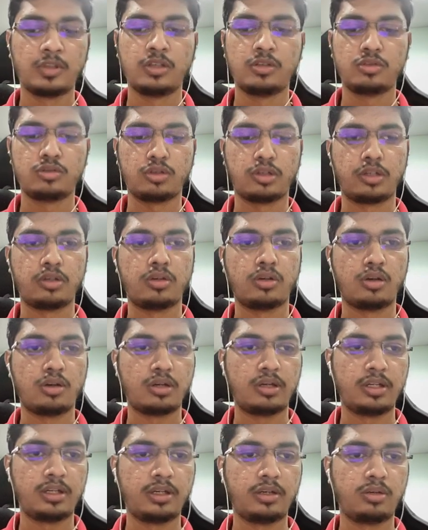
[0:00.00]
sorry,
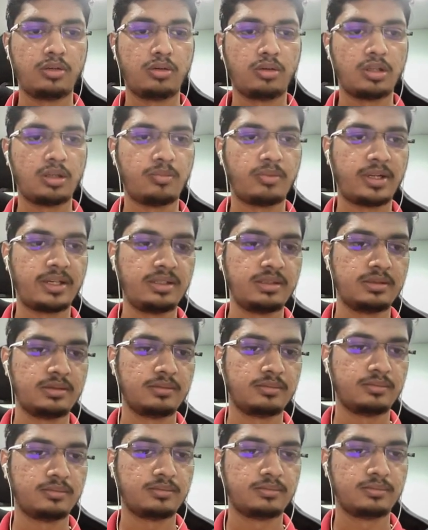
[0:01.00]
order total price
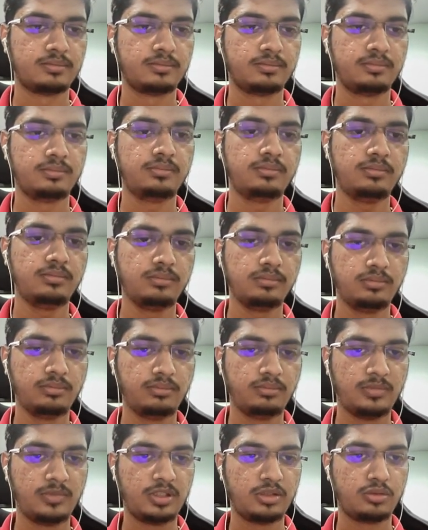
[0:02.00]

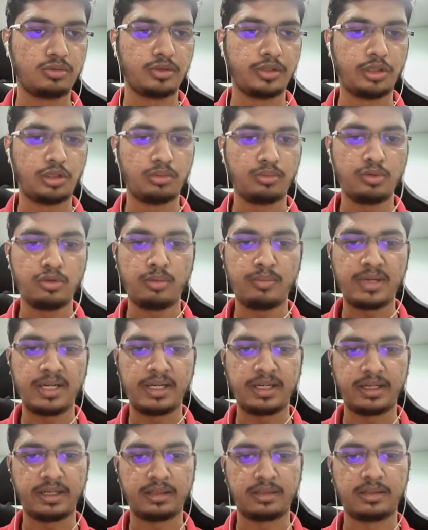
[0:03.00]
is going to be your
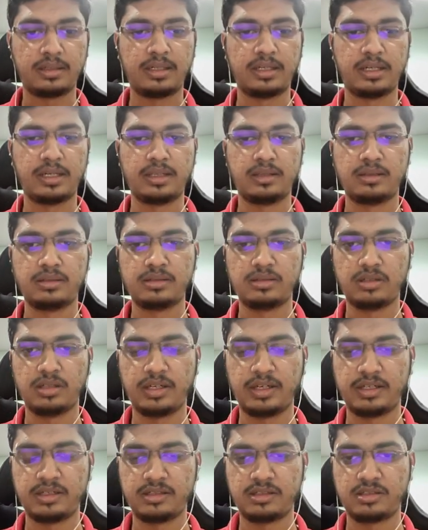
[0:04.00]
metric. Again
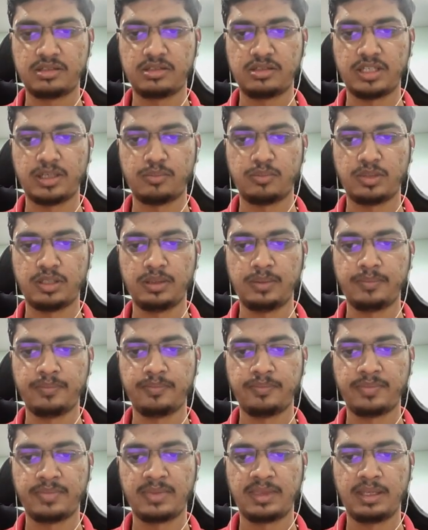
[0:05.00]
let's same thing,
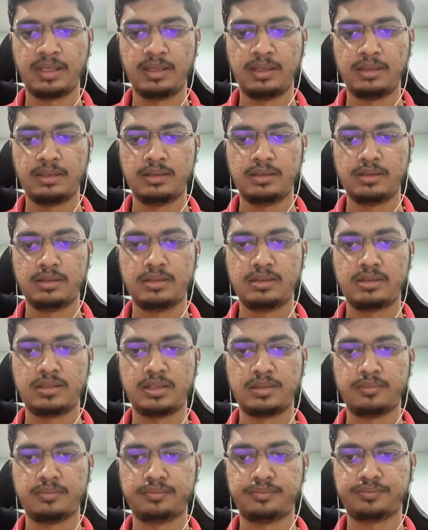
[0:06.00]

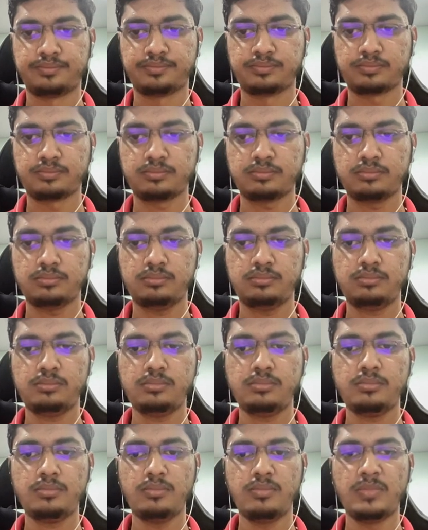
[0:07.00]
sum,
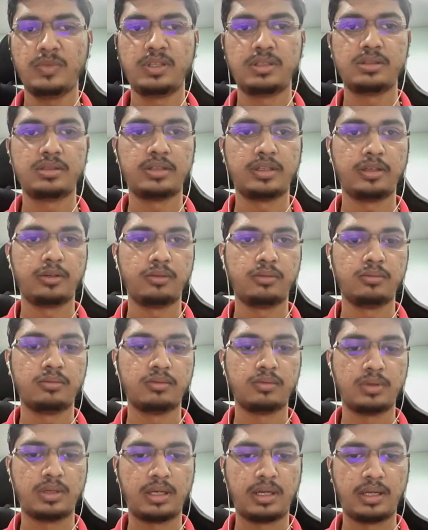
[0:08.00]
save
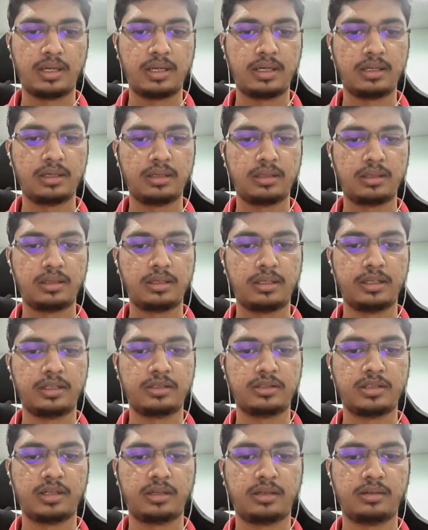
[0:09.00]
and
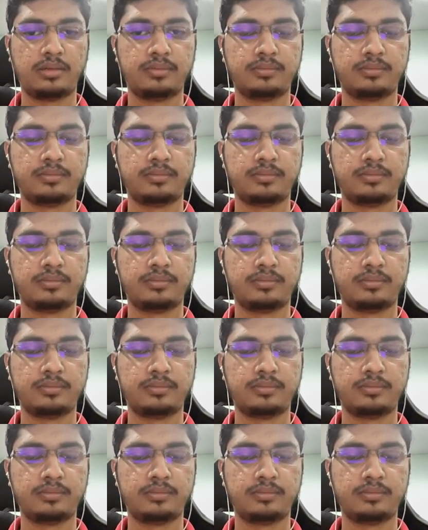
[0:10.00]
create chart.